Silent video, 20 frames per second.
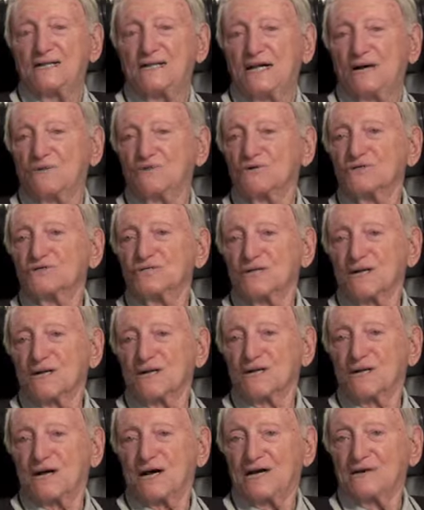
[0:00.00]
that we're
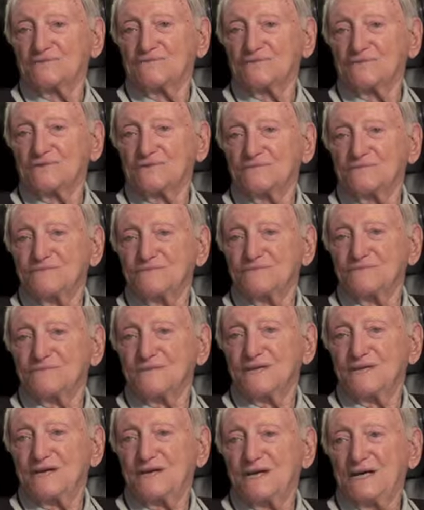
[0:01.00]
still alive?
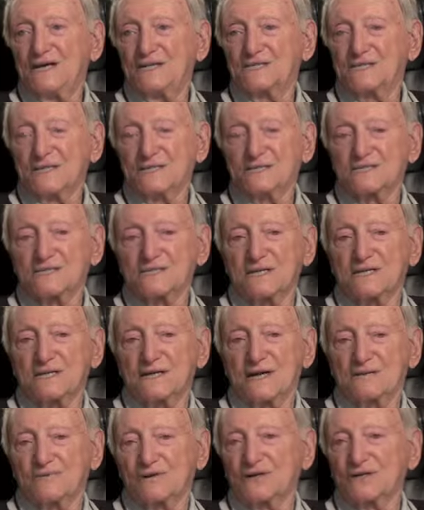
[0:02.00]
He says,
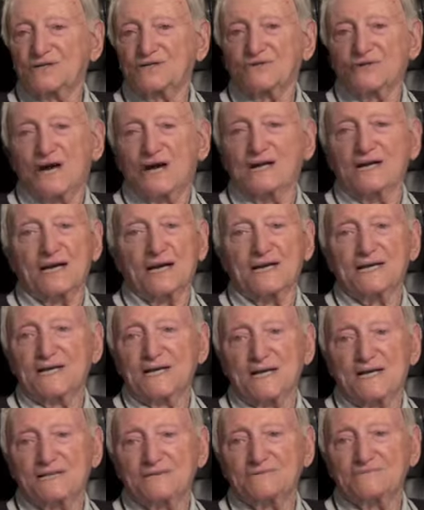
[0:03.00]
I'm going to try like
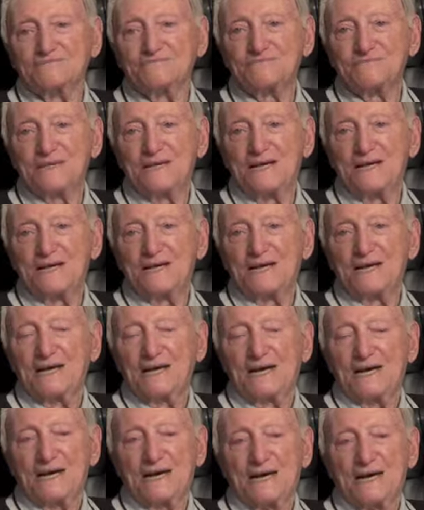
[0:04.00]
hell.
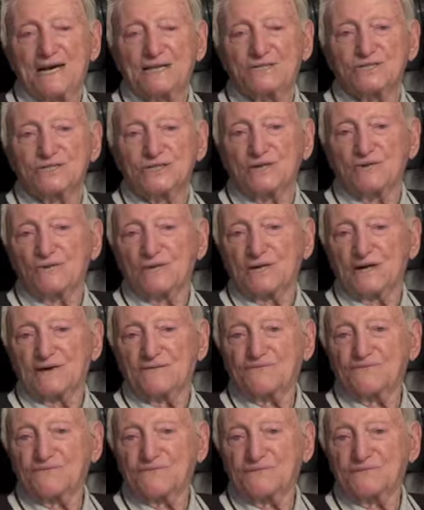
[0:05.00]
And sure
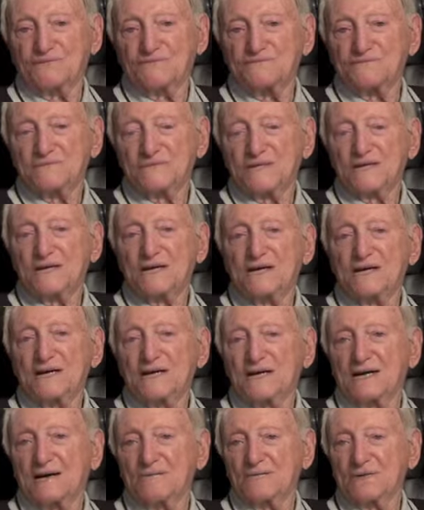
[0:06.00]
enough,
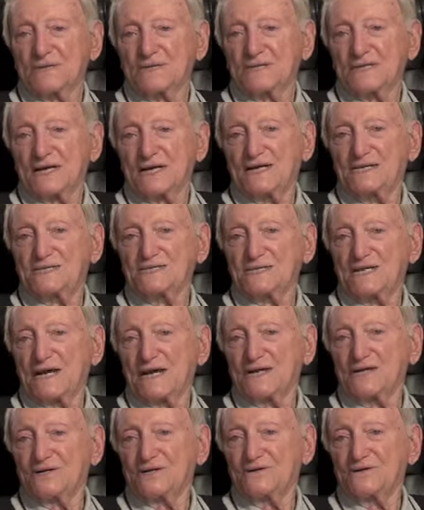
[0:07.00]
a couple of days
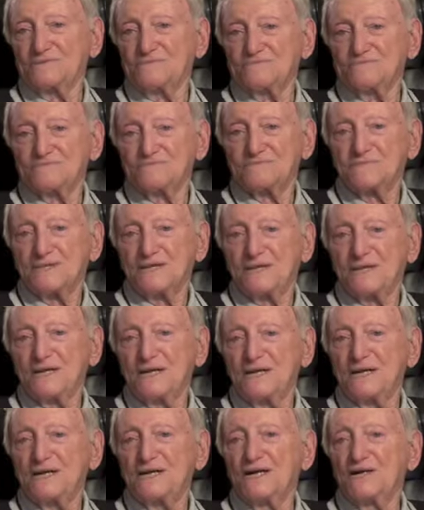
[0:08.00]
later,
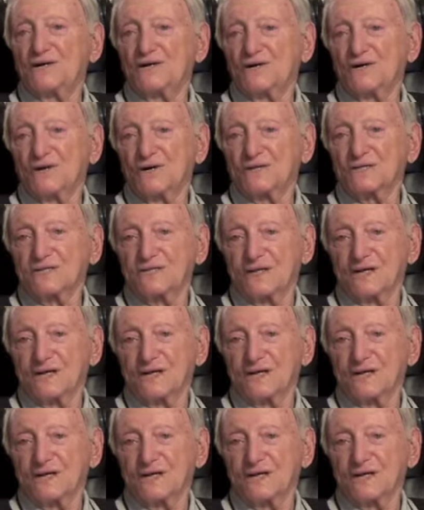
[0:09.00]
in the New York